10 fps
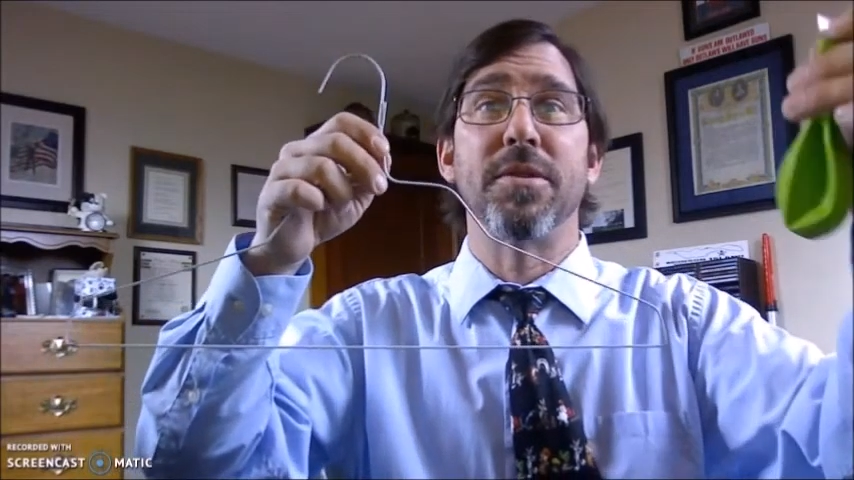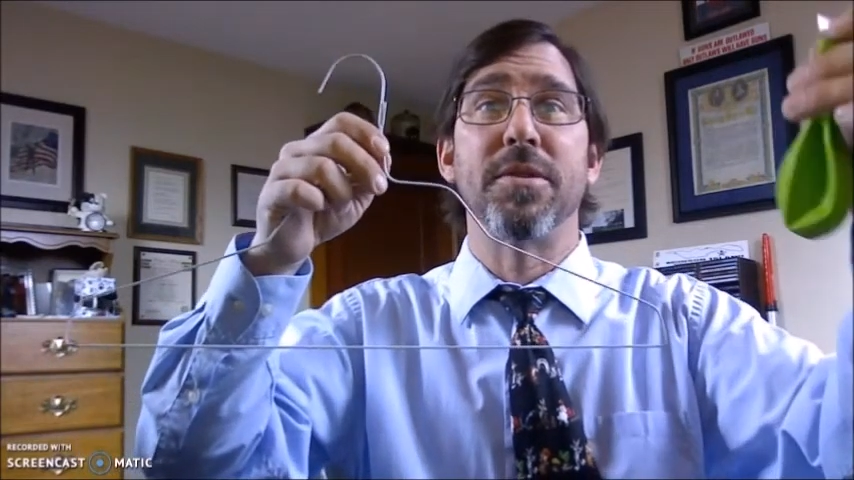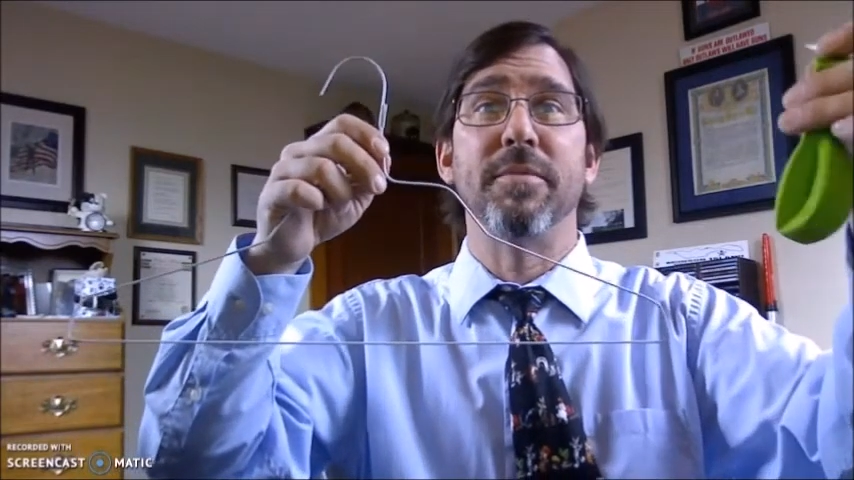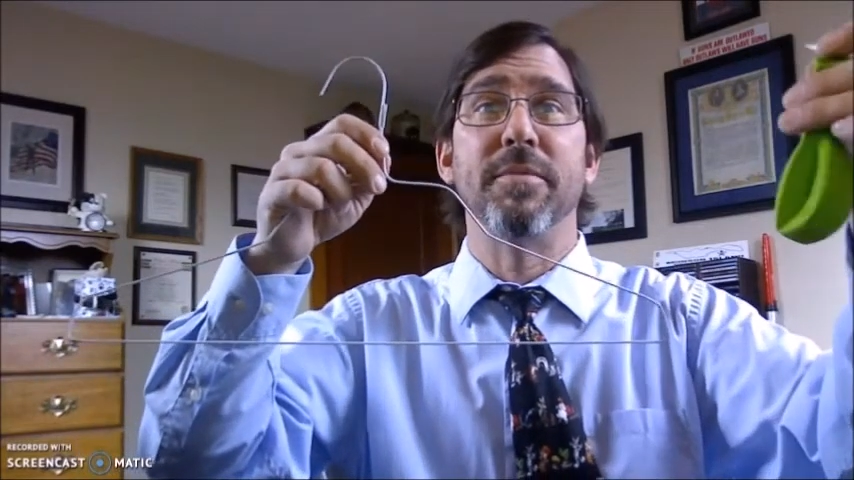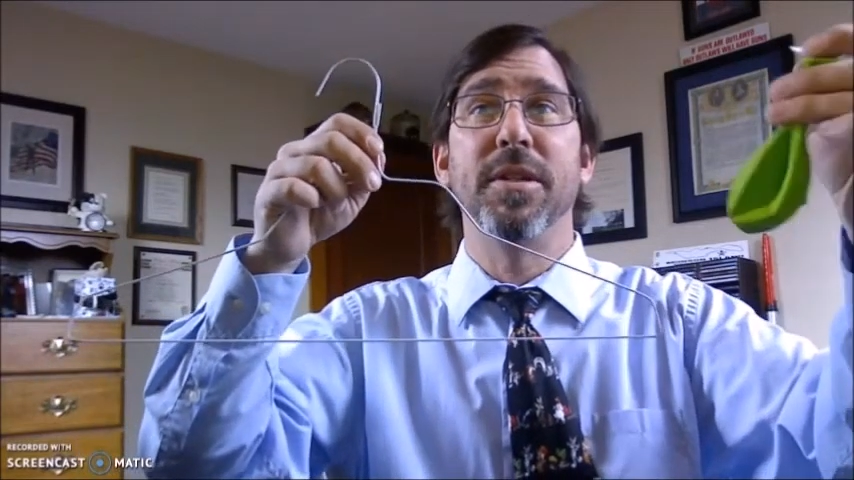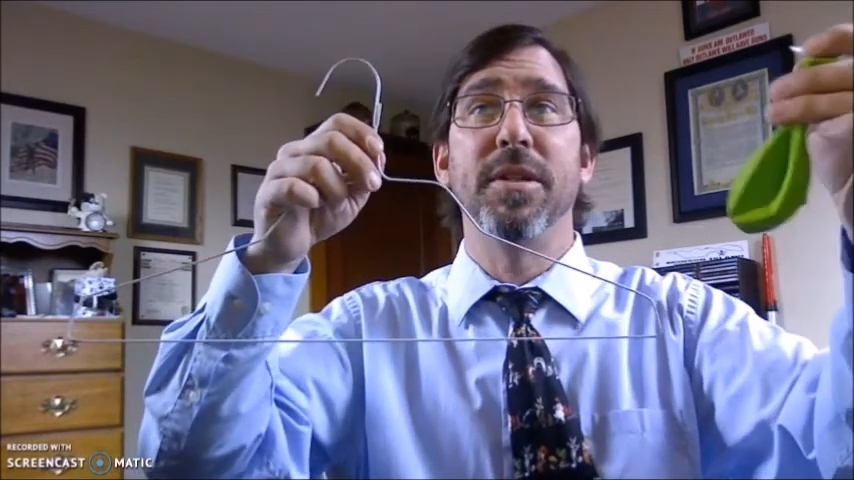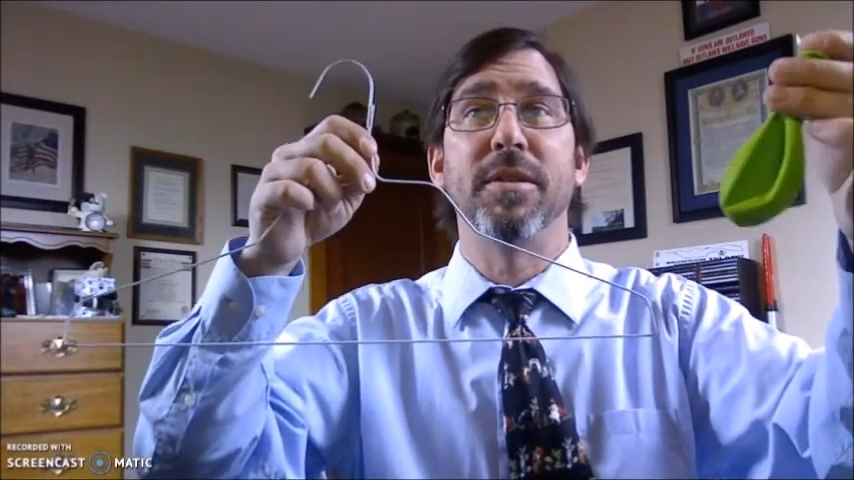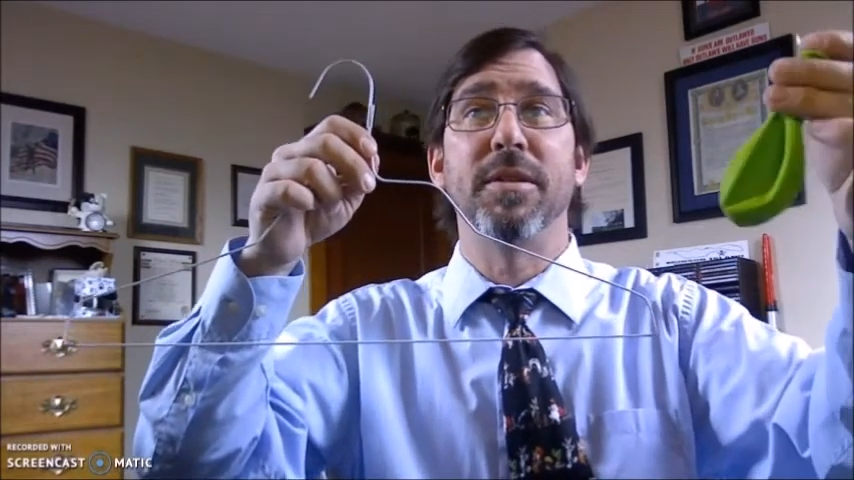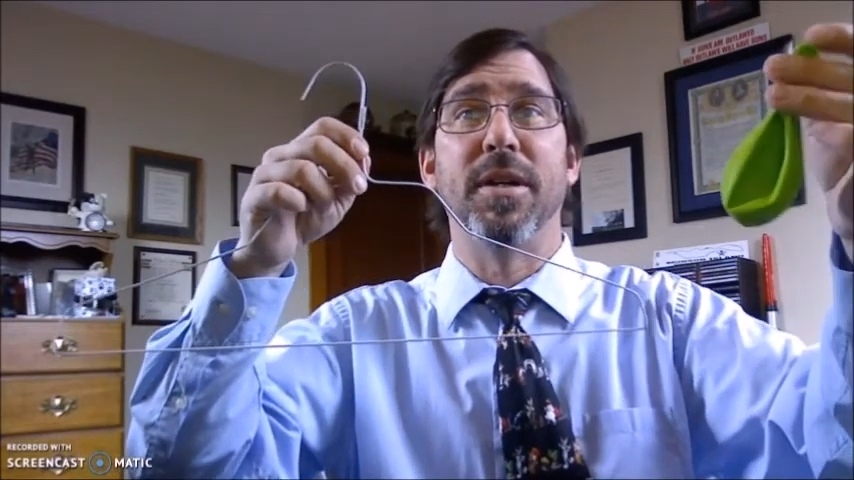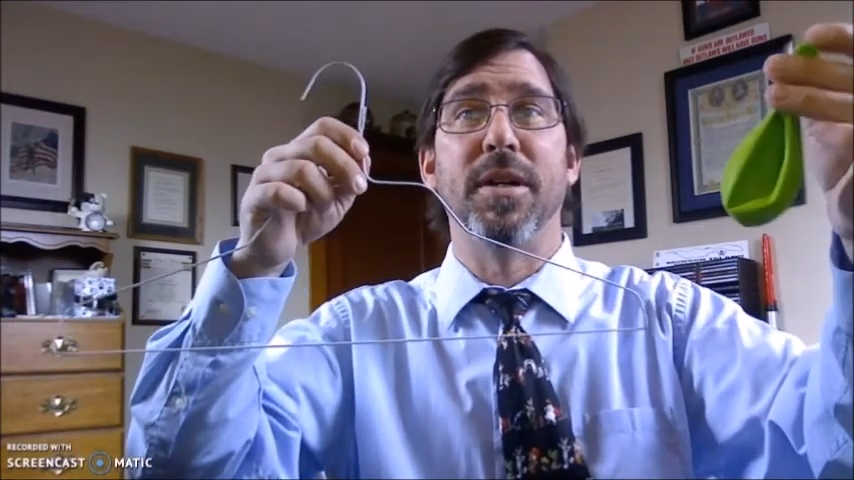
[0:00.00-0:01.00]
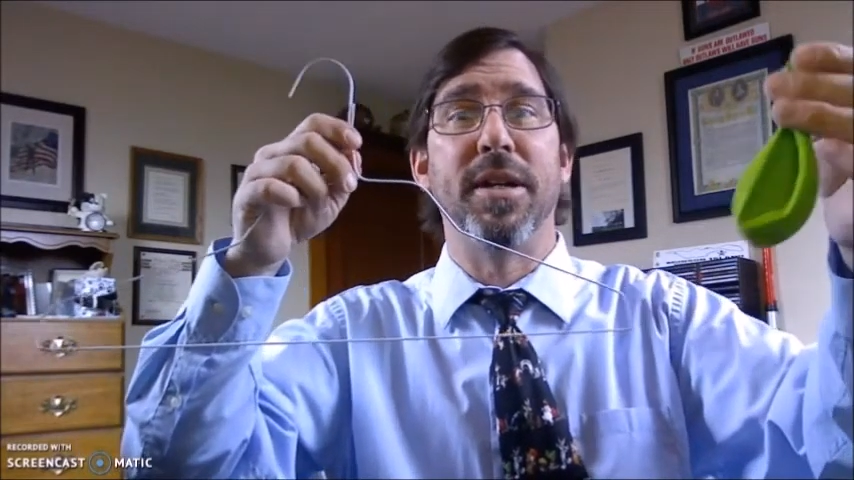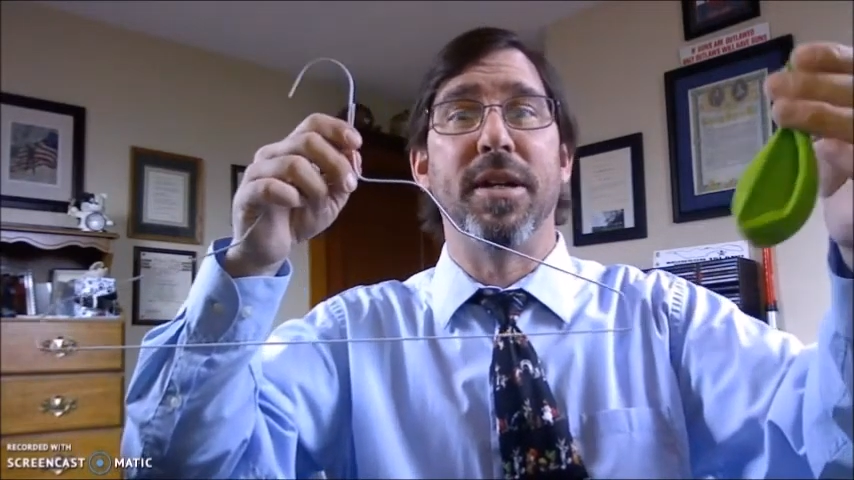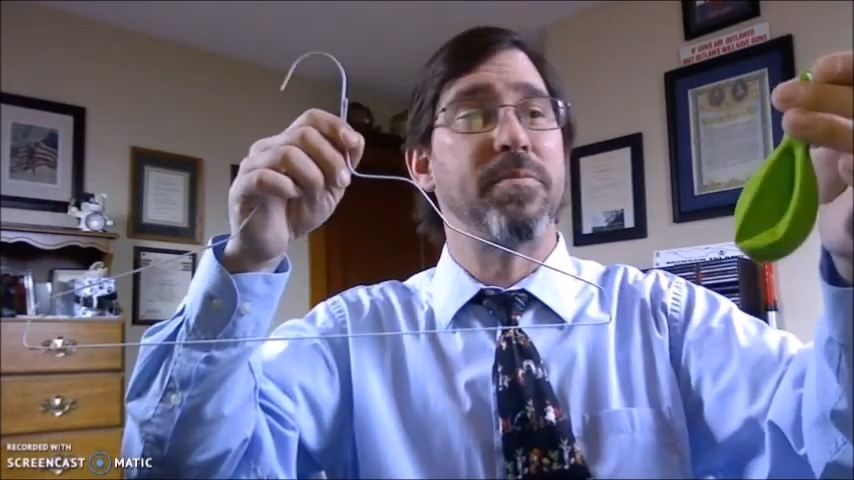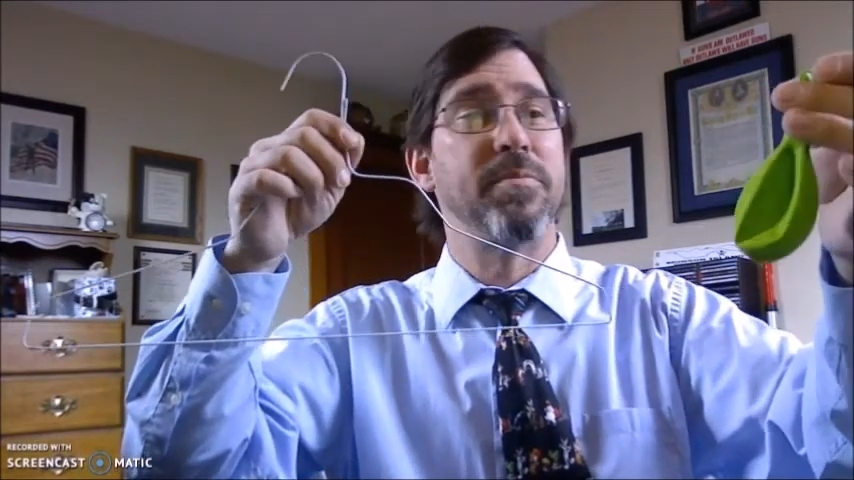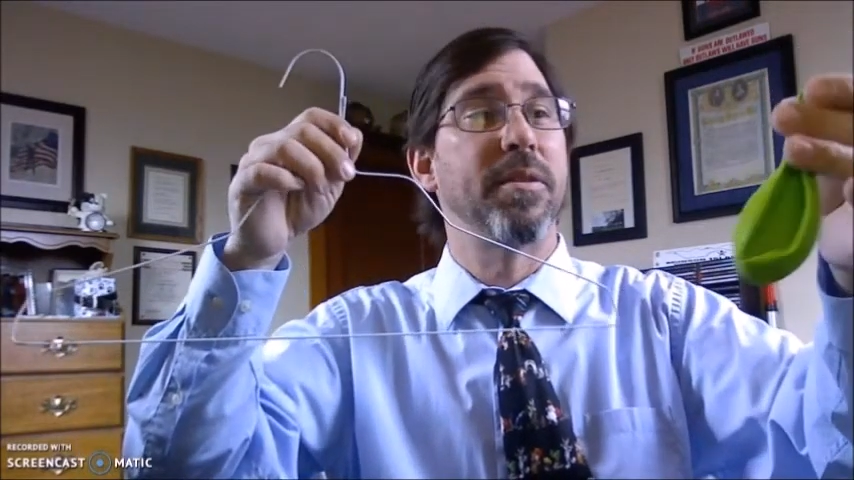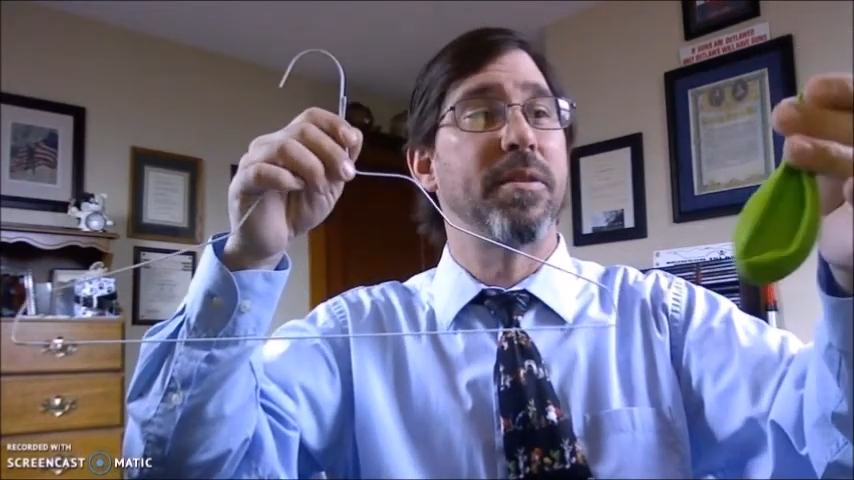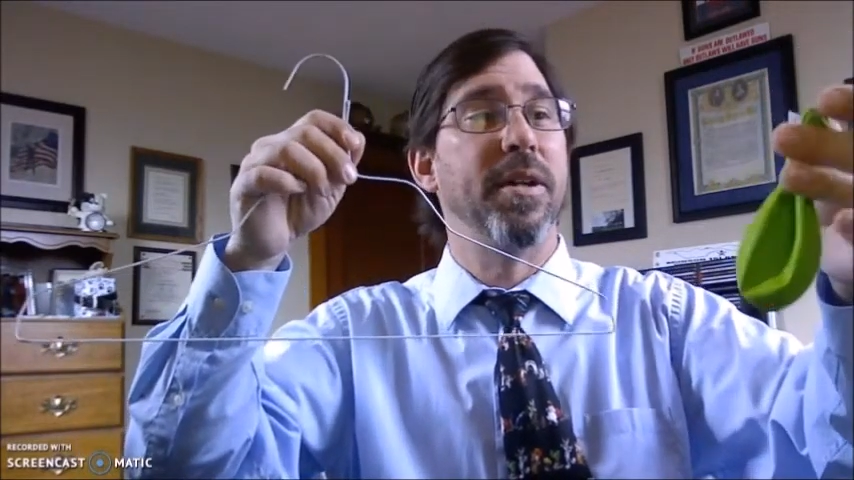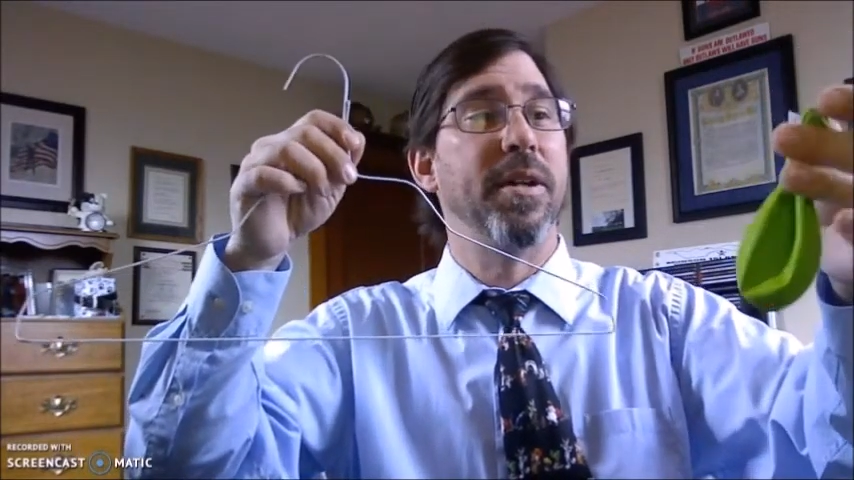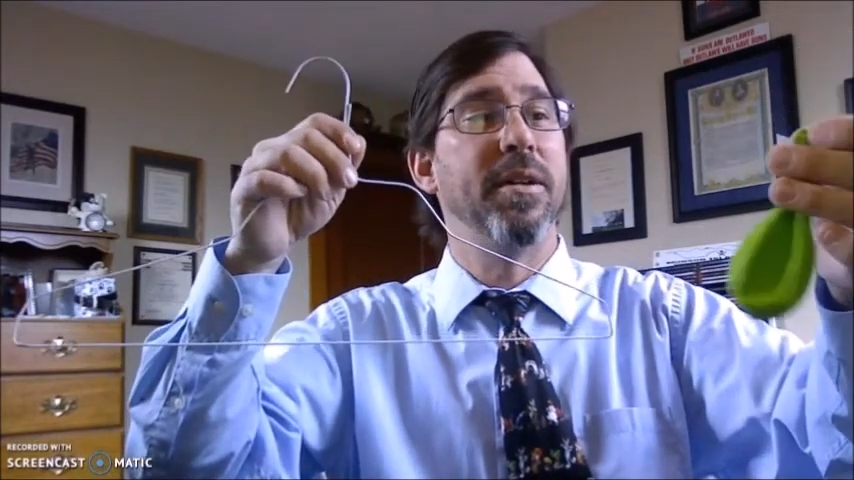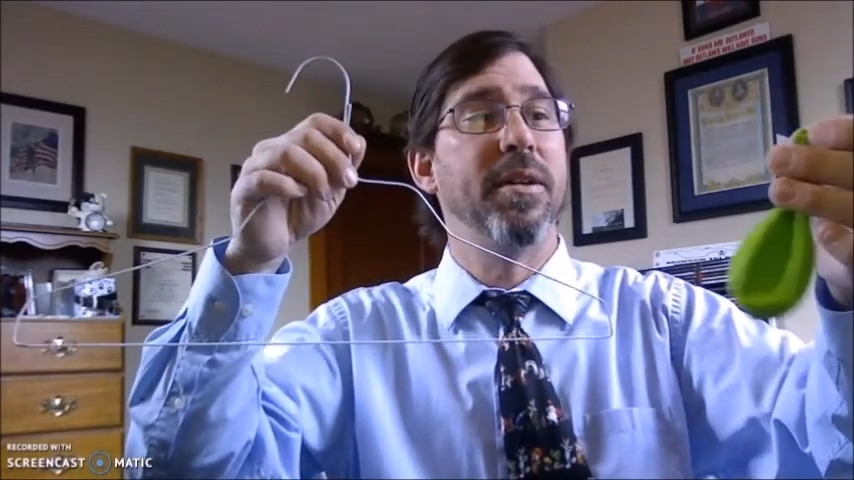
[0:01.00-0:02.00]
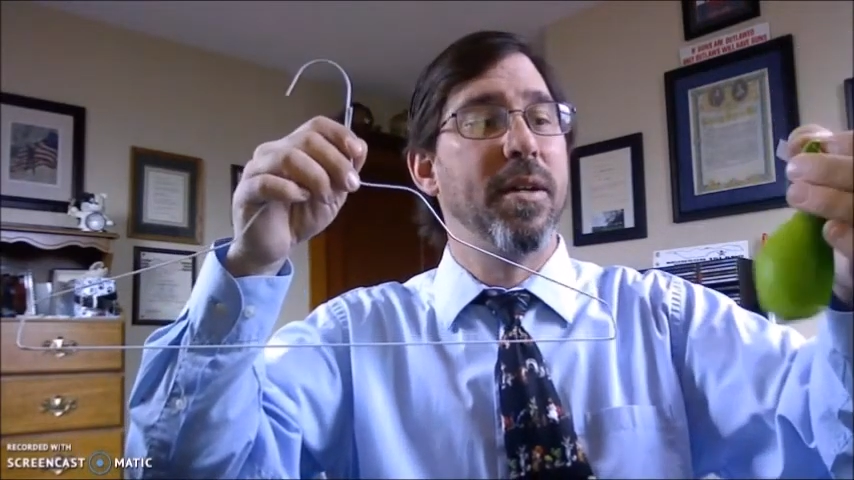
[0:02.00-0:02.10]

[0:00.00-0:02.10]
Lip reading: sent me at my last birthday,